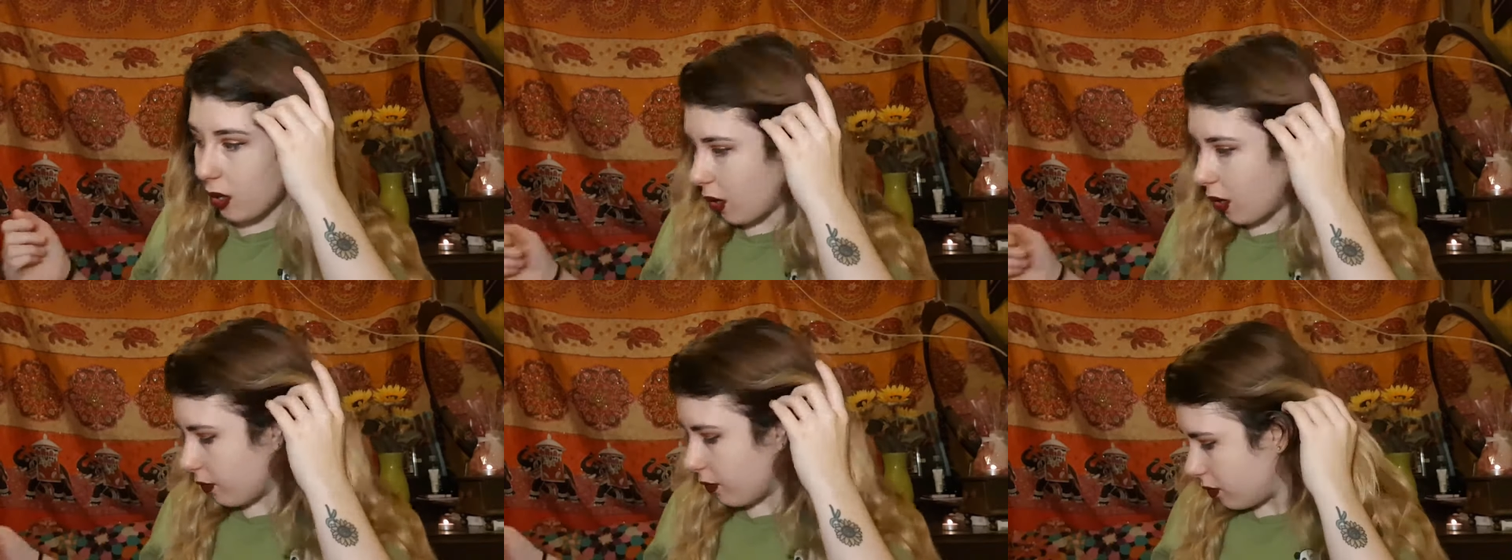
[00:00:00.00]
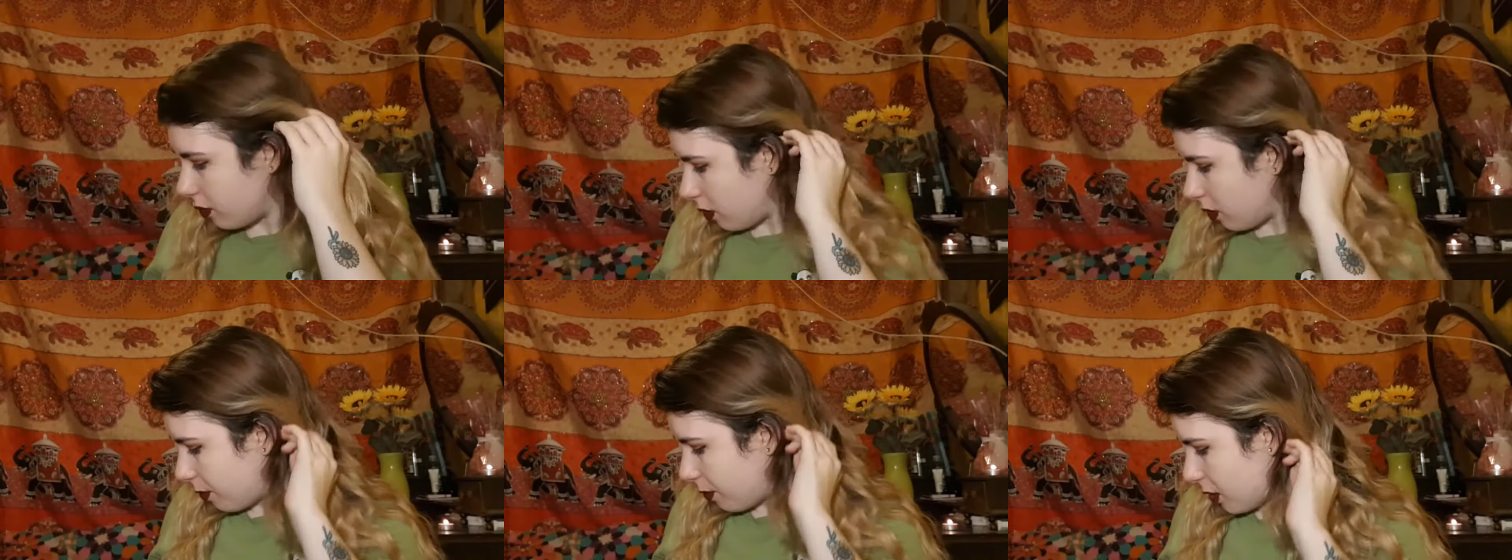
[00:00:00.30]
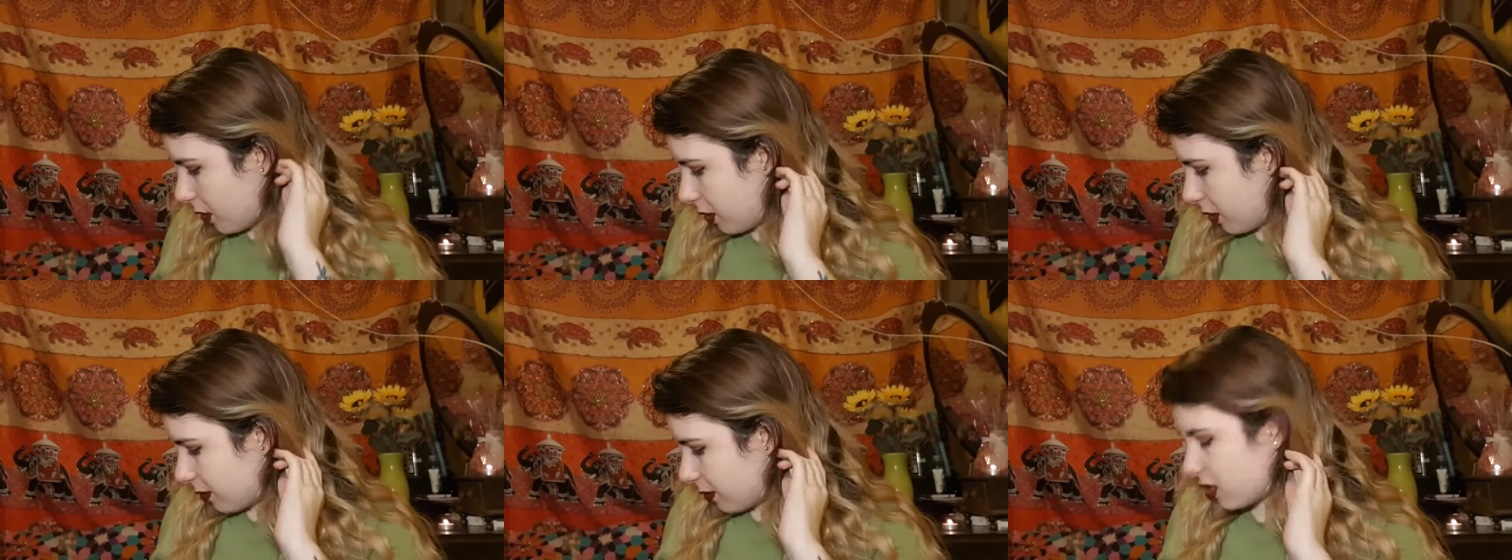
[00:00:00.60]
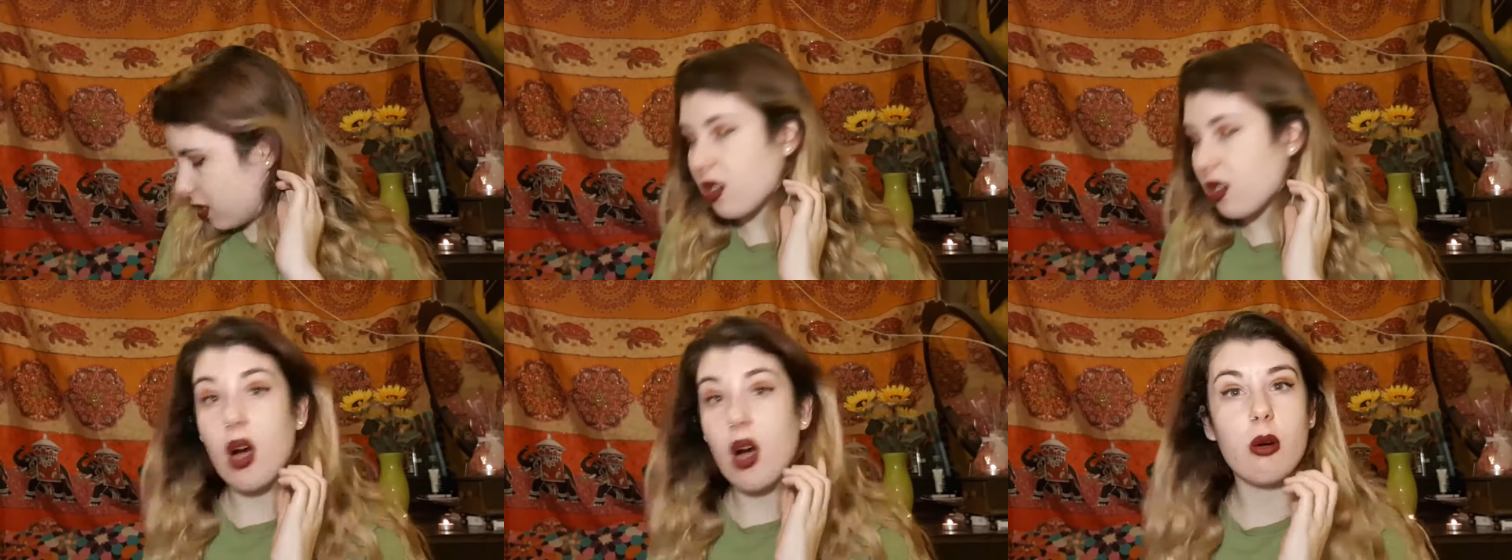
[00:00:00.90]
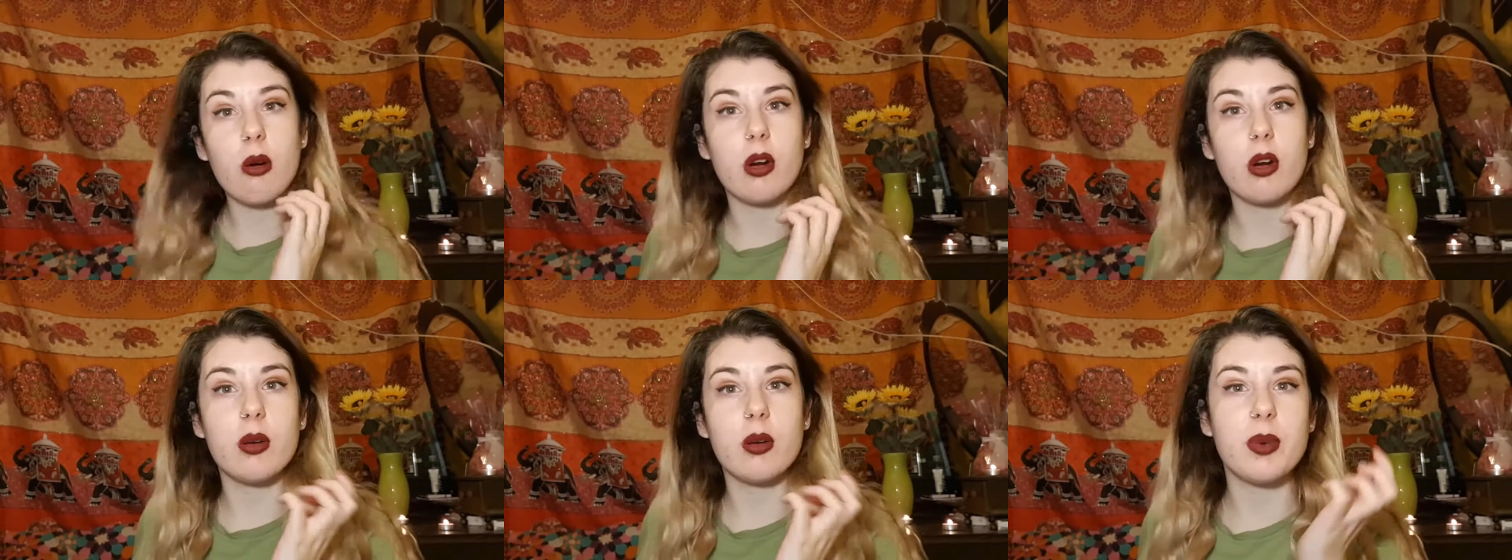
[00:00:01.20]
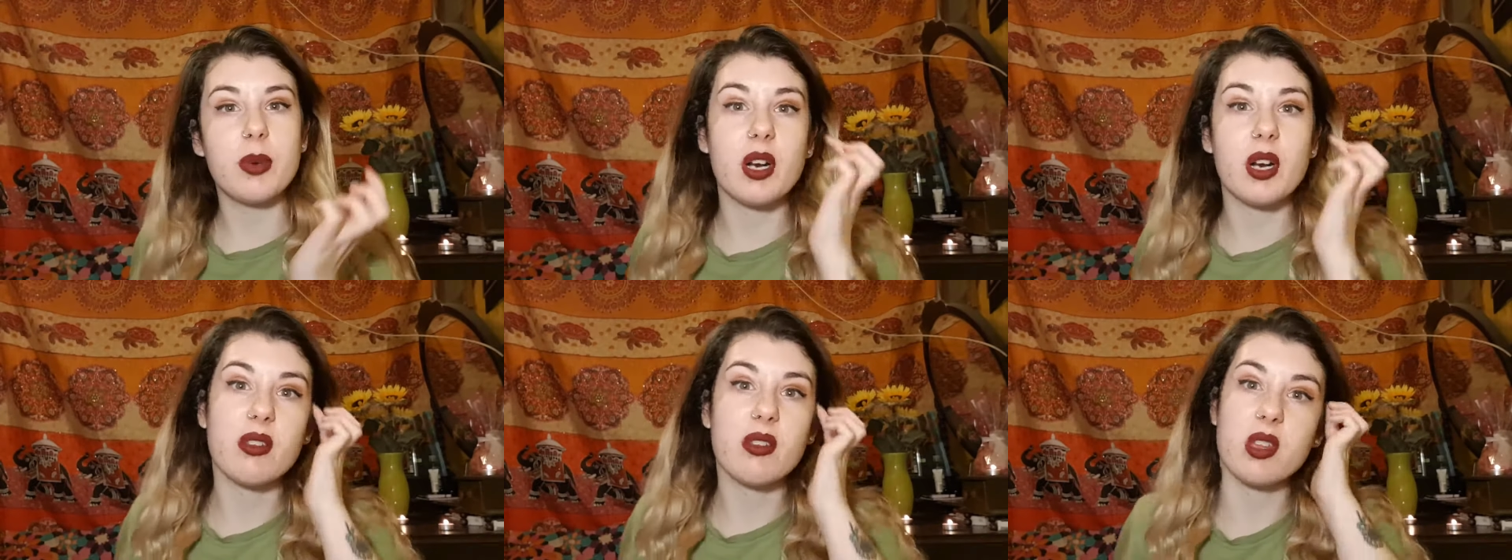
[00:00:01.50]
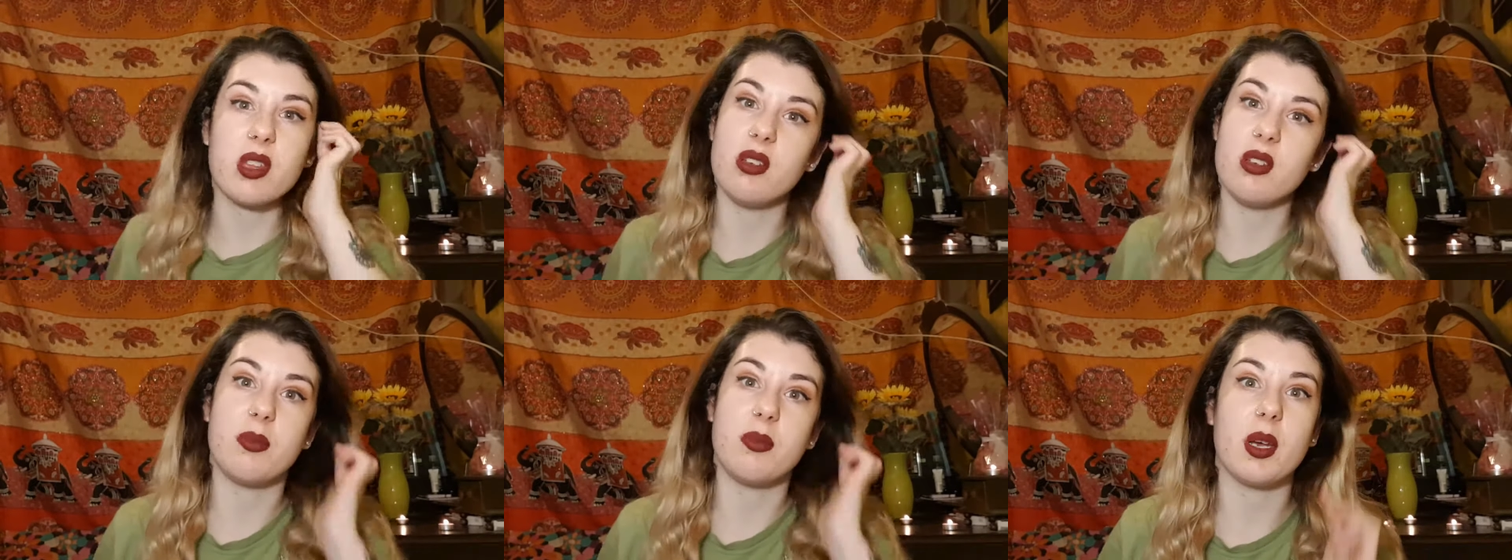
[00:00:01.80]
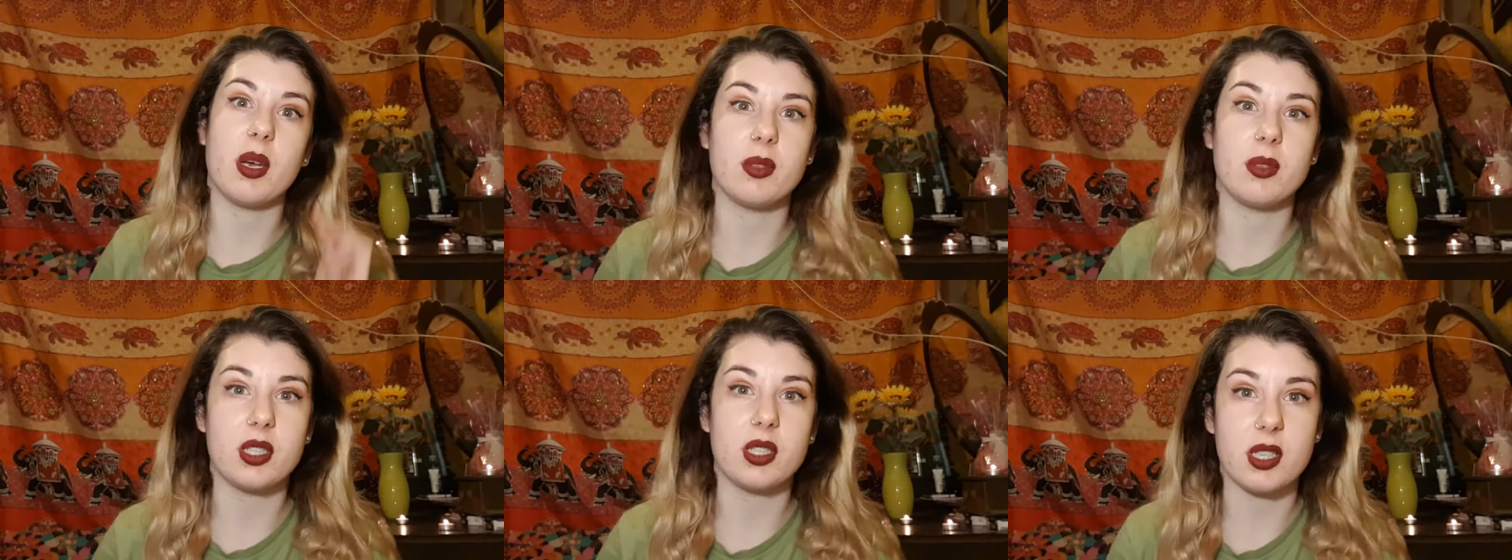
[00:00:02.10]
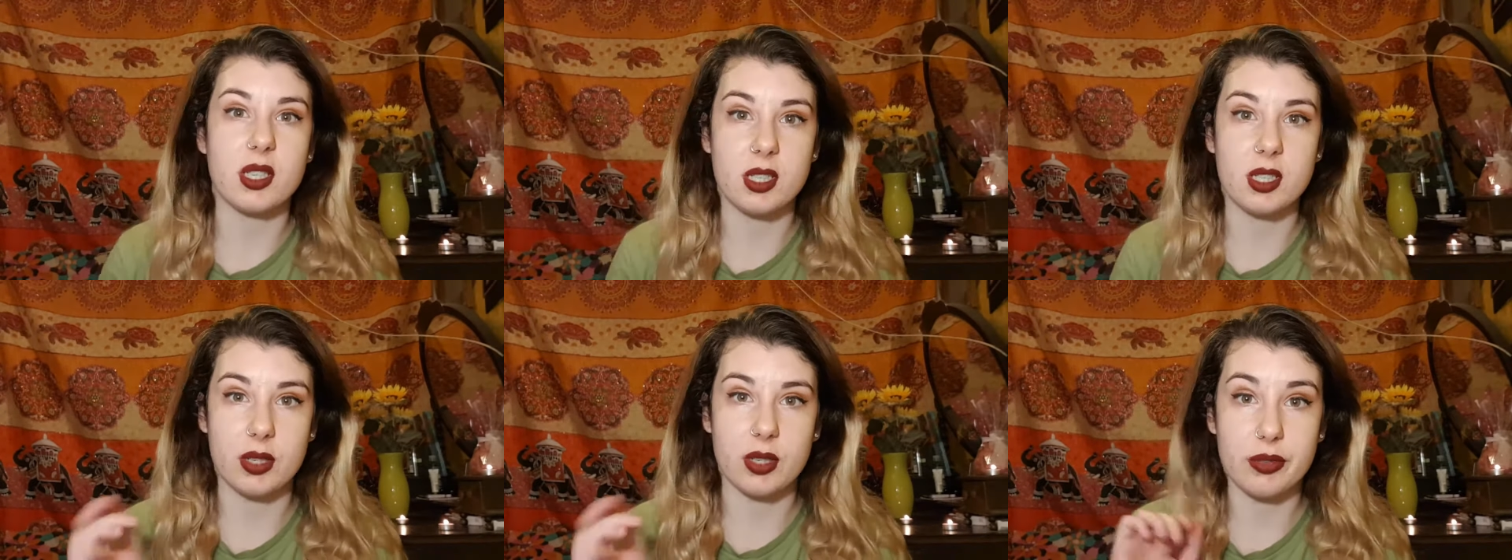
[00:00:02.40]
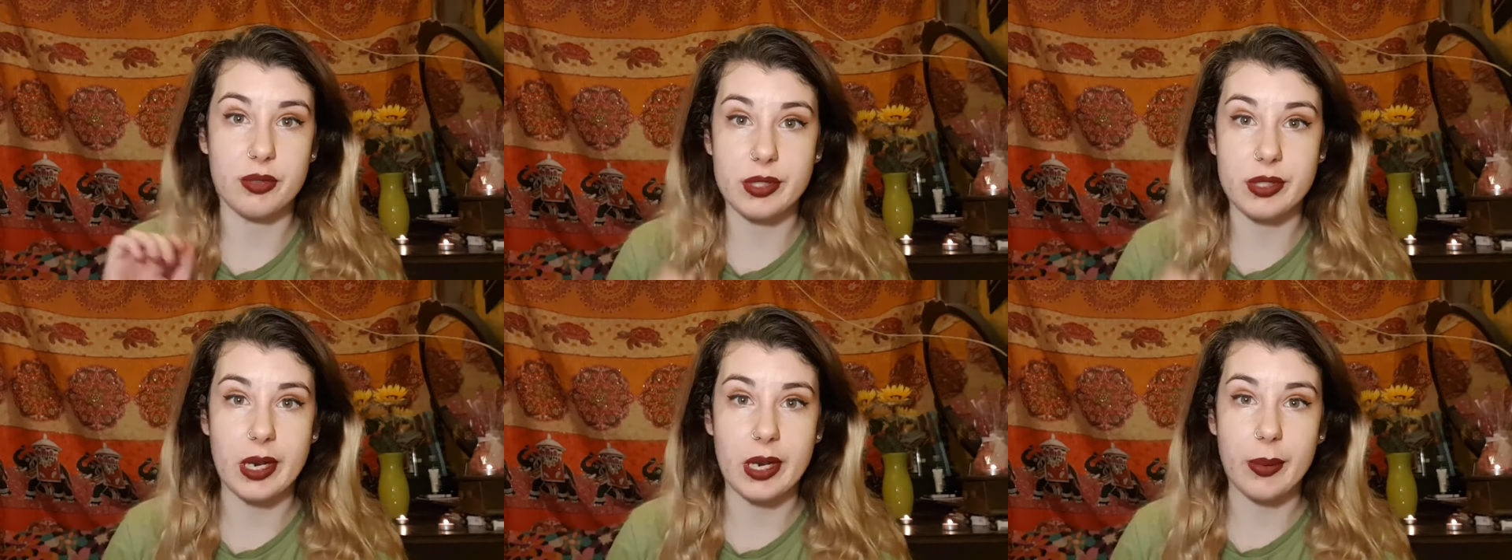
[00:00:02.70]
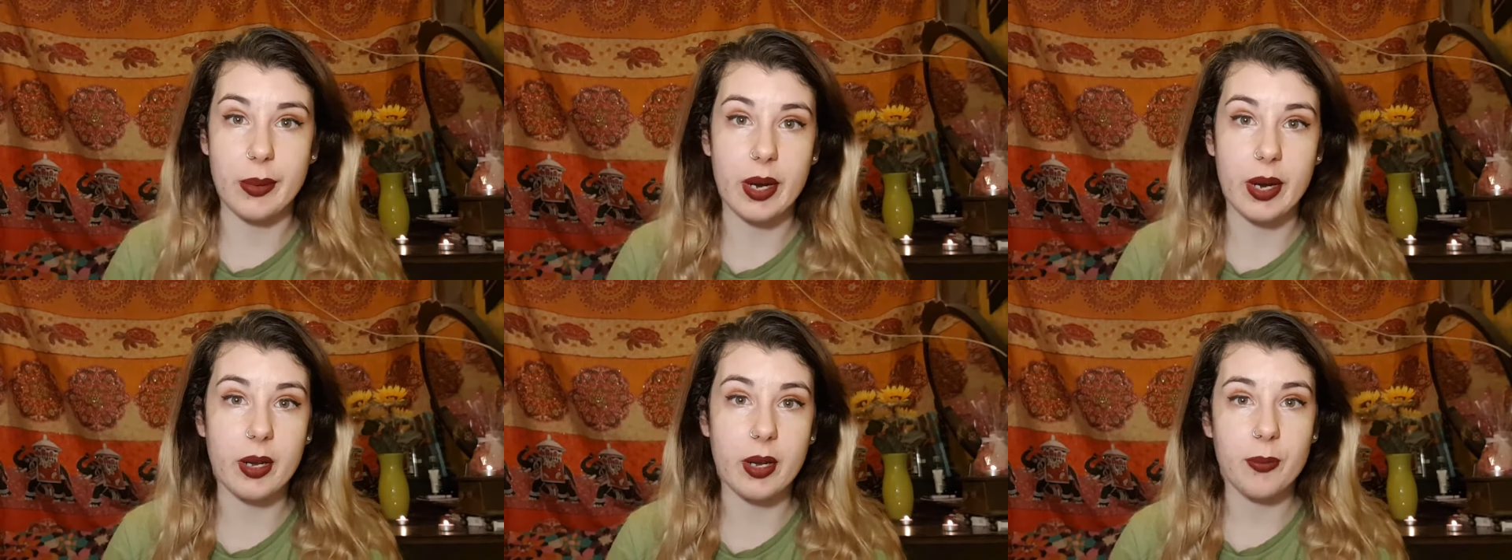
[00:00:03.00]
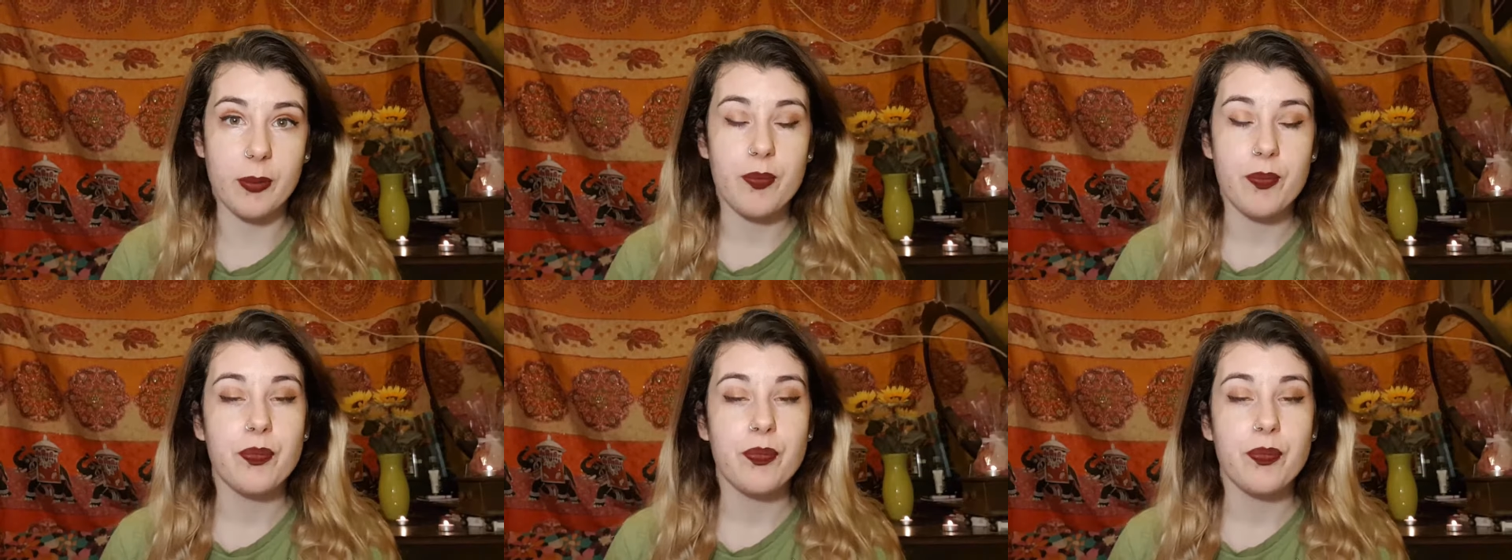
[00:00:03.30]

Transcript: I'm not putting mascara on, but I don't think you'd be able to see the difference anyway.